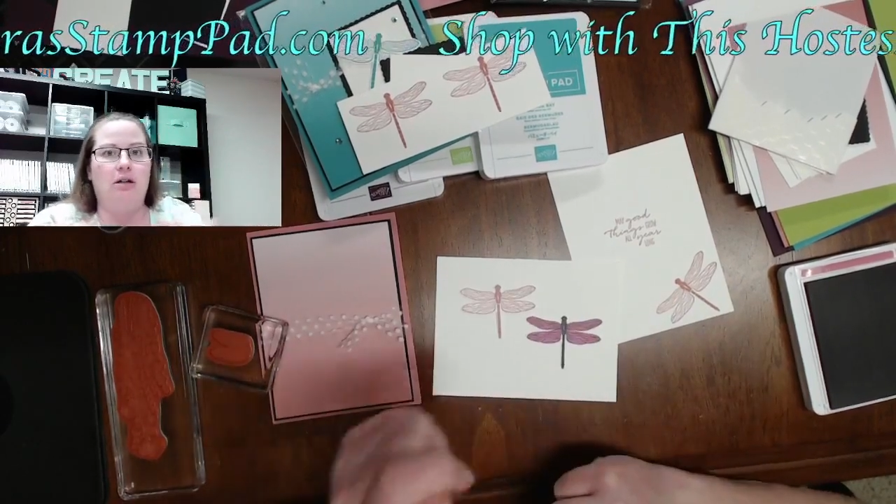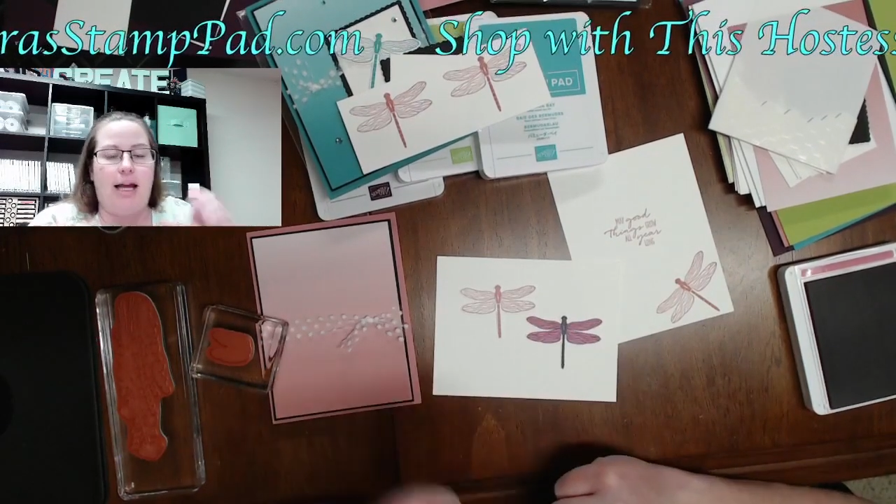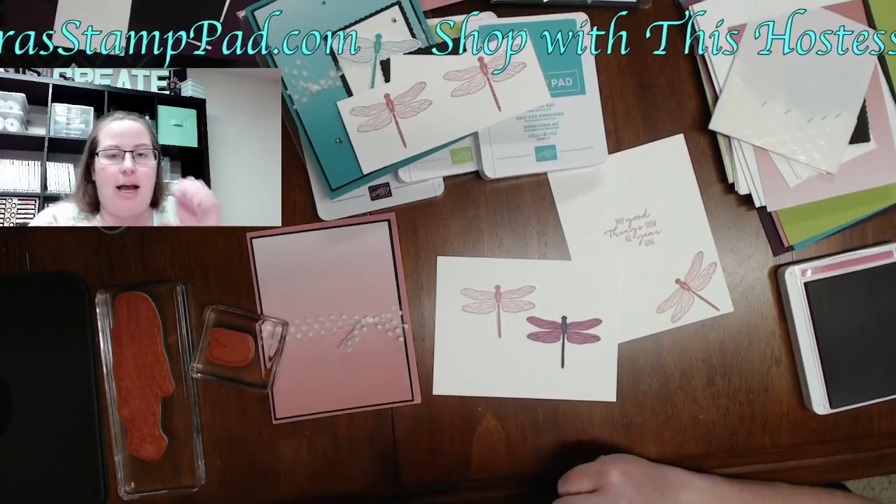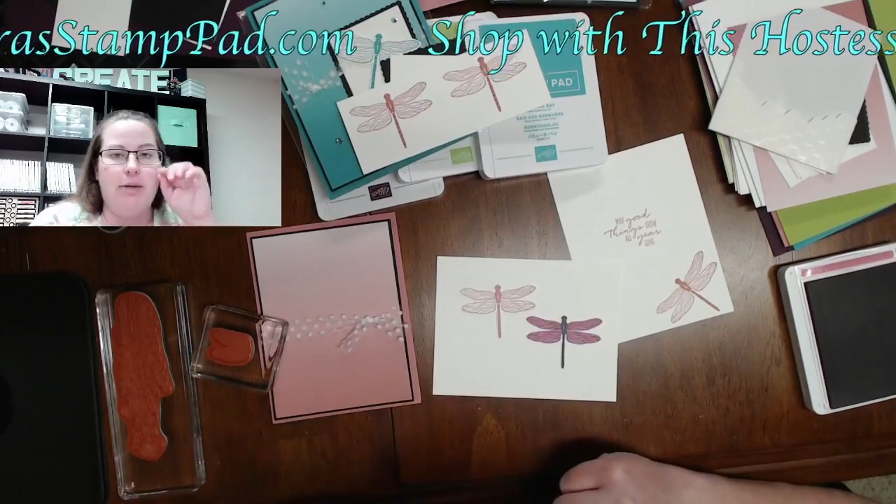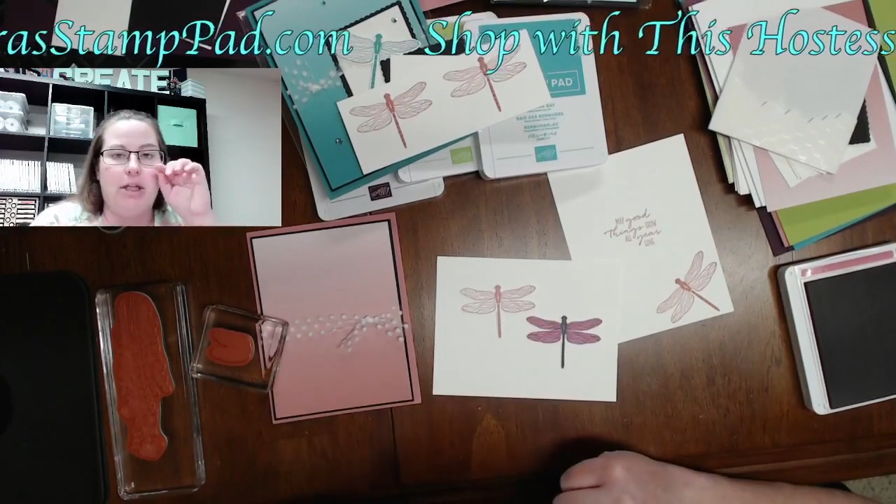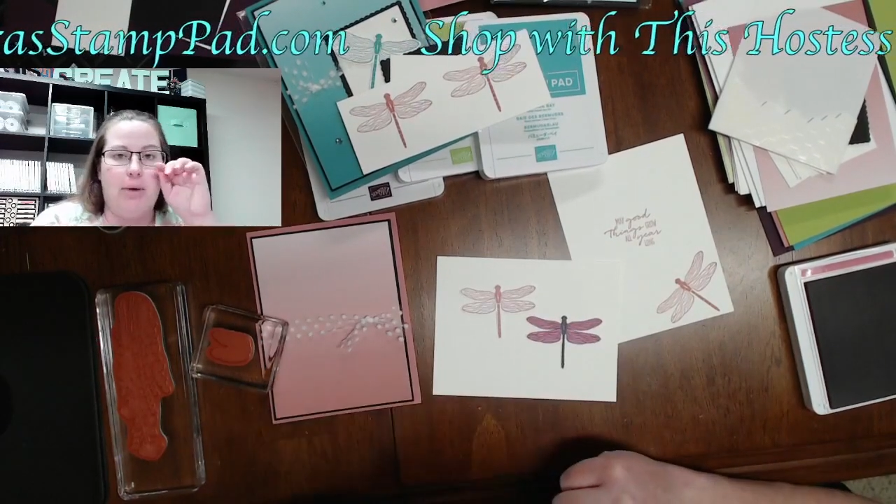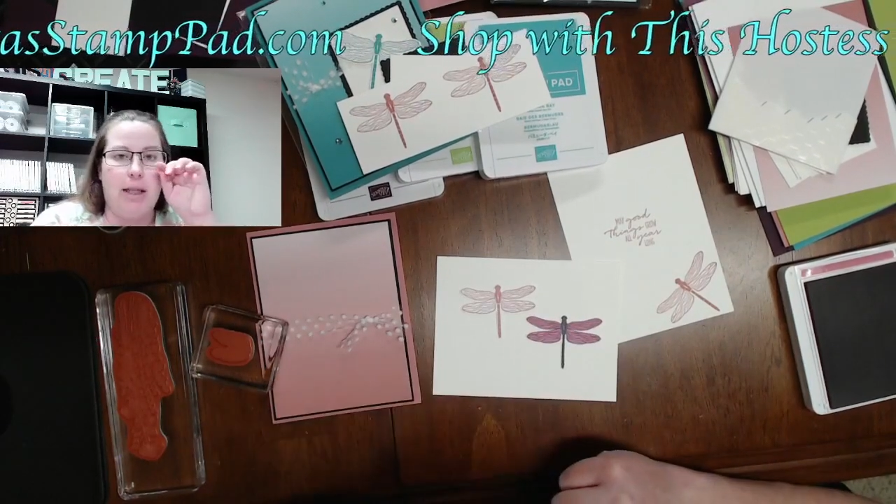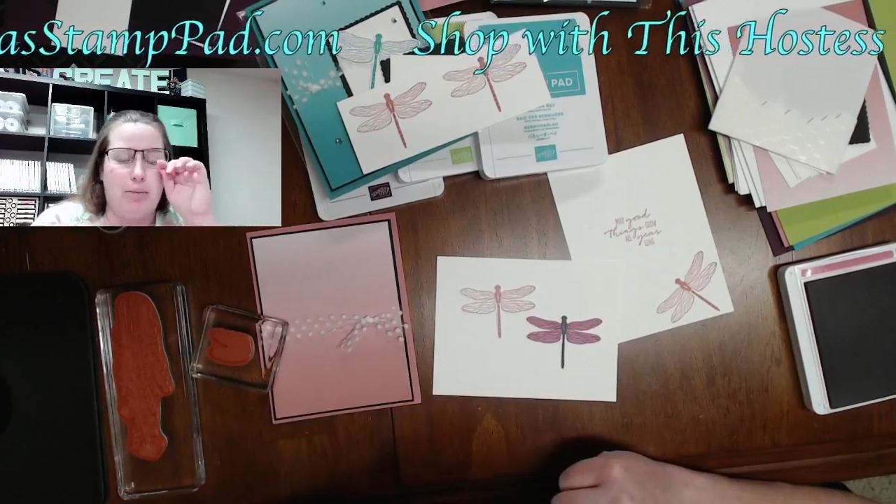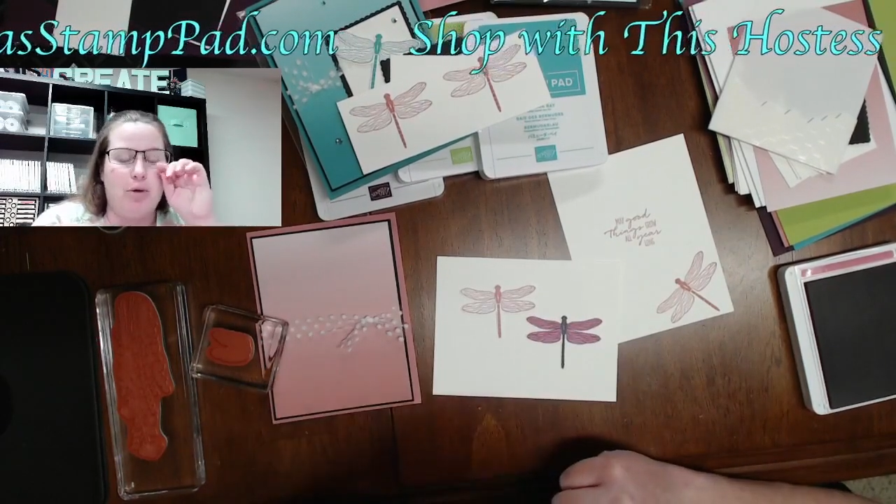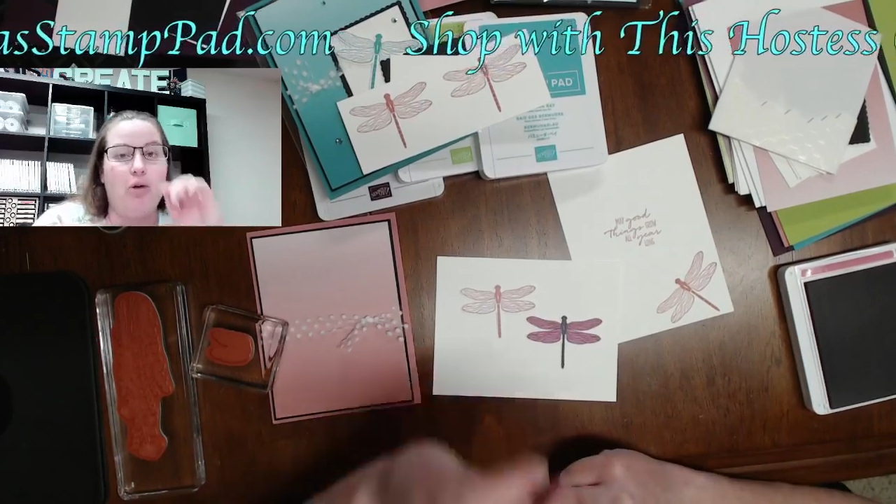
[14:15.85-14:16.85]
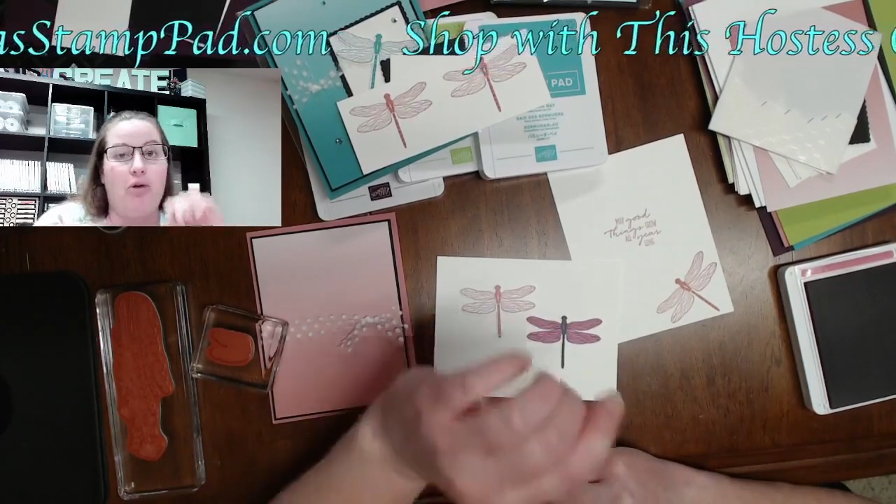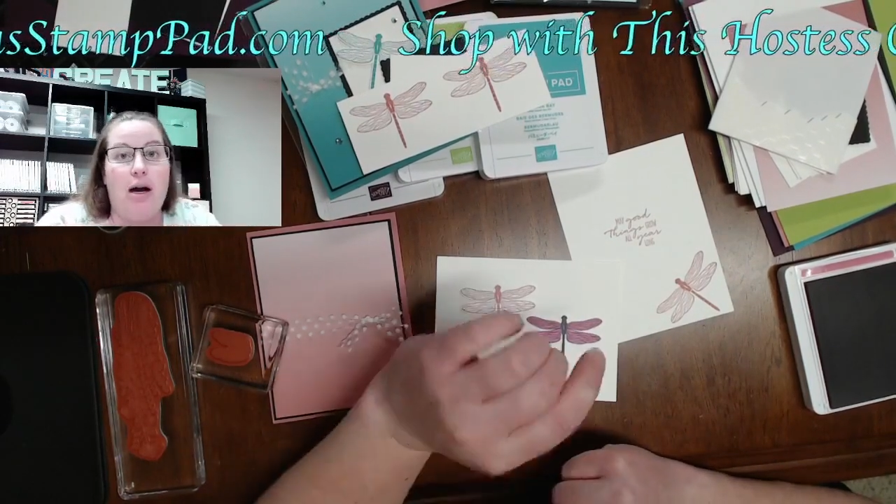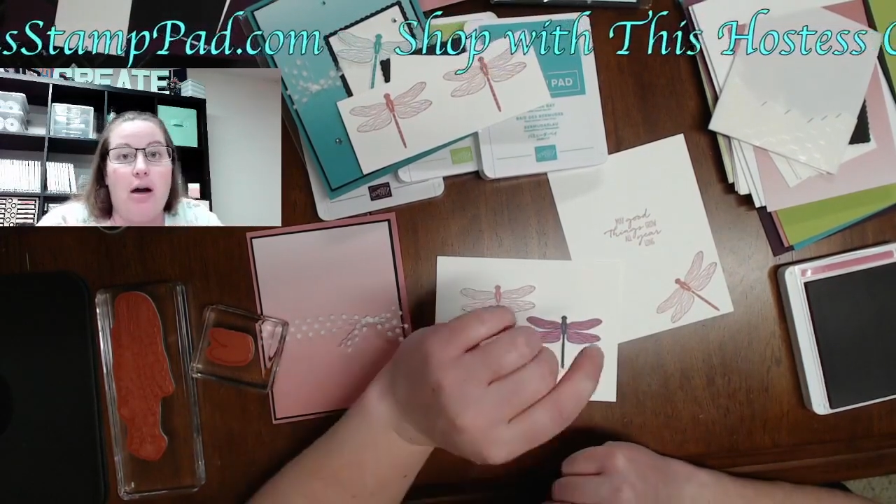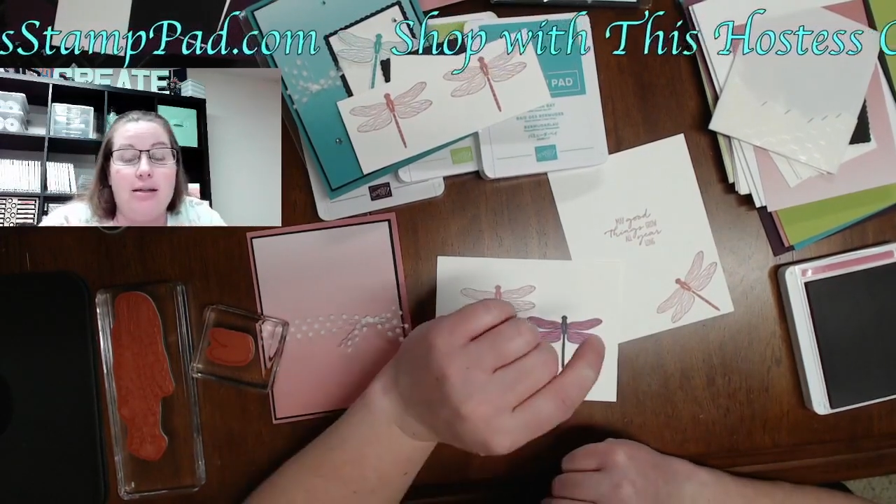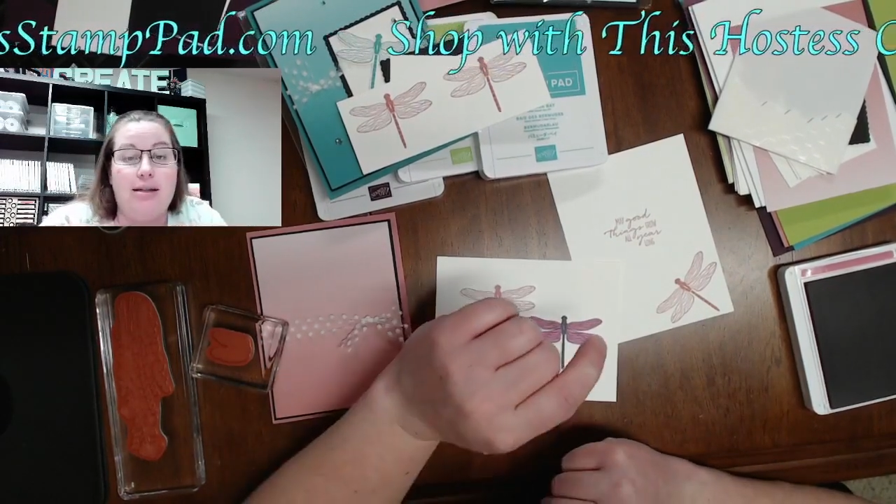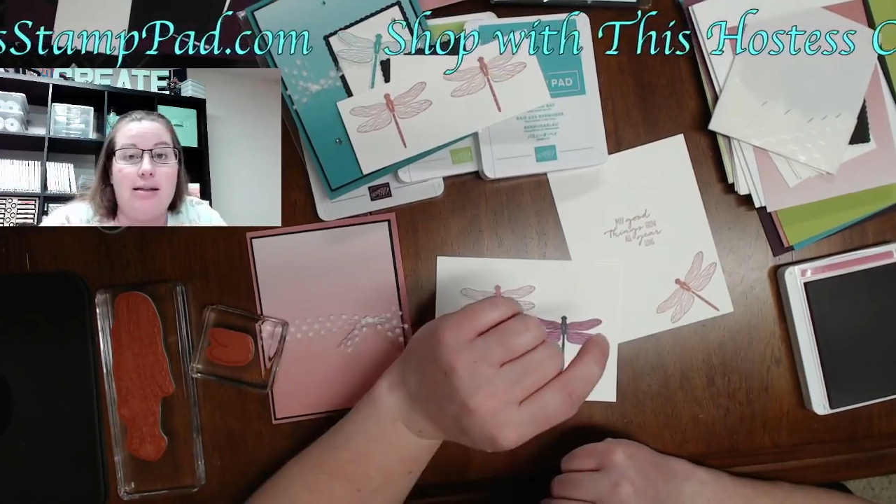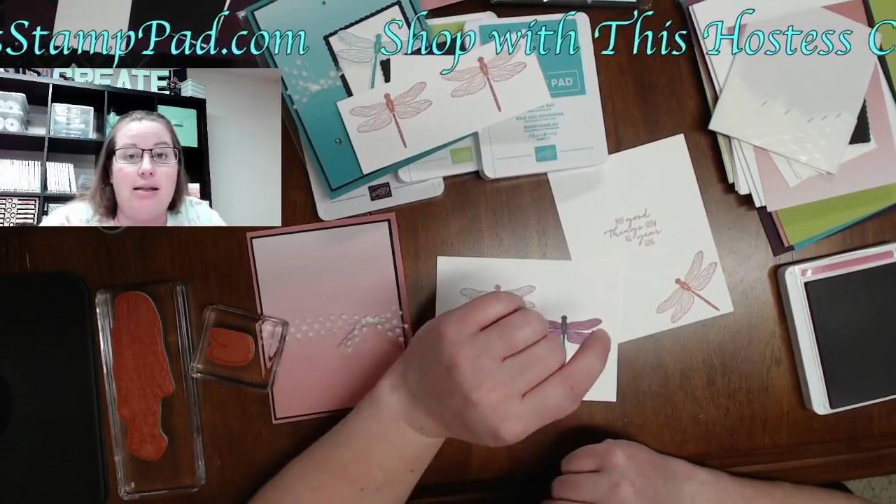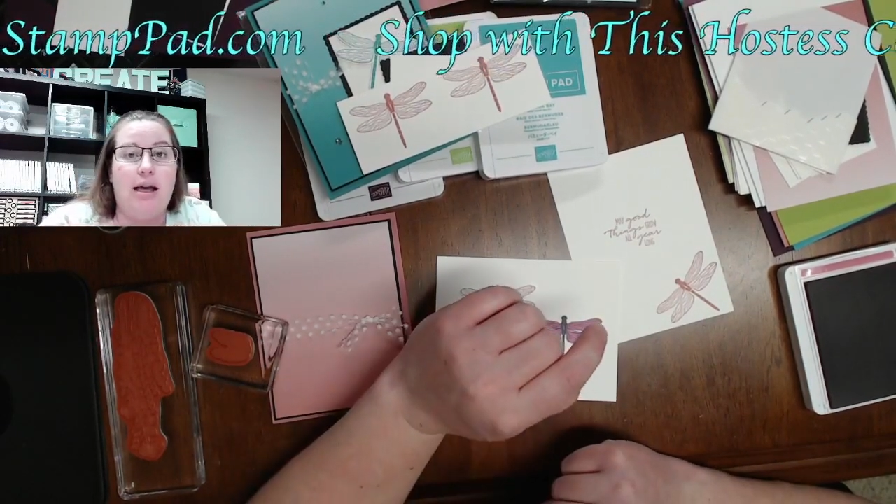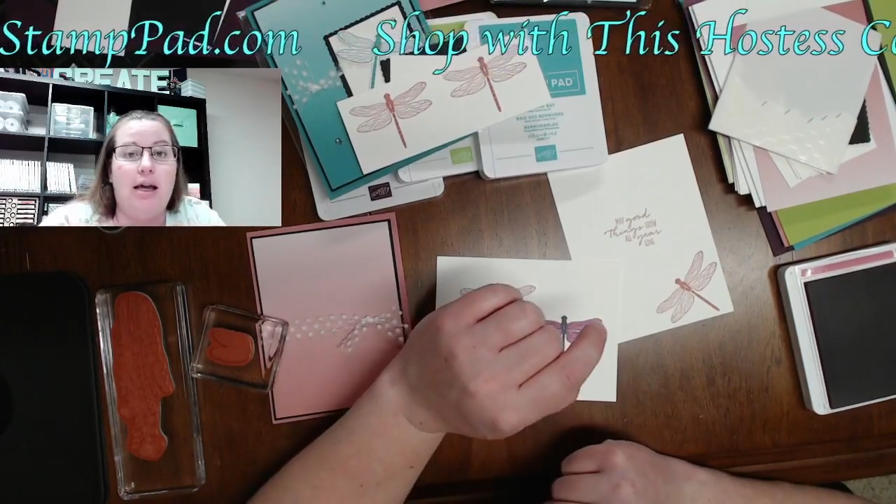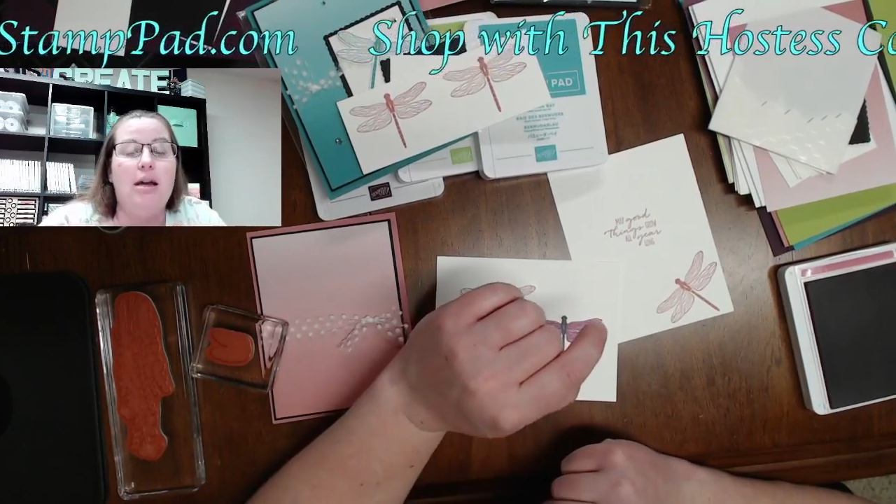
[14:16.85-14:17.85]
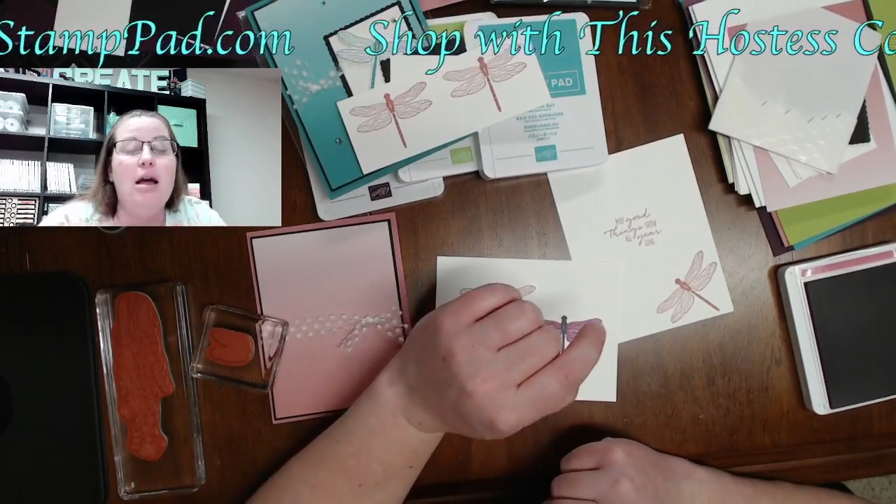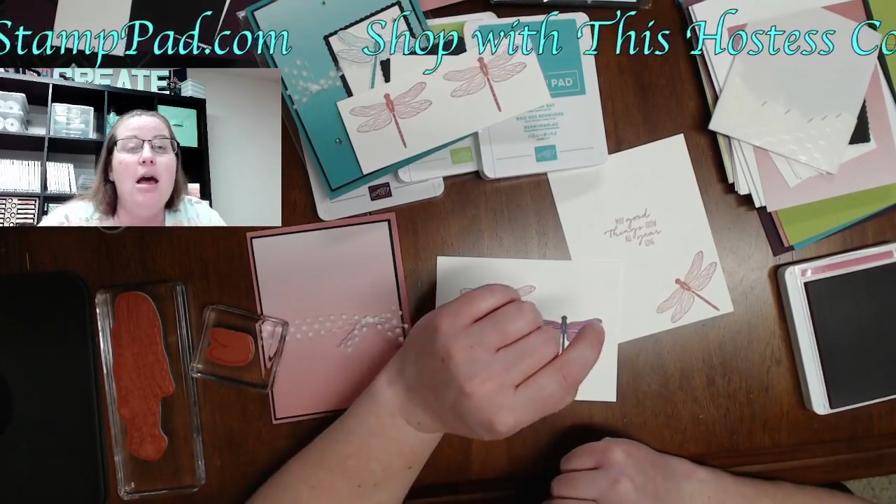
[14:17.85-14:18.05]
Like I was the one that broke crayons as a kid.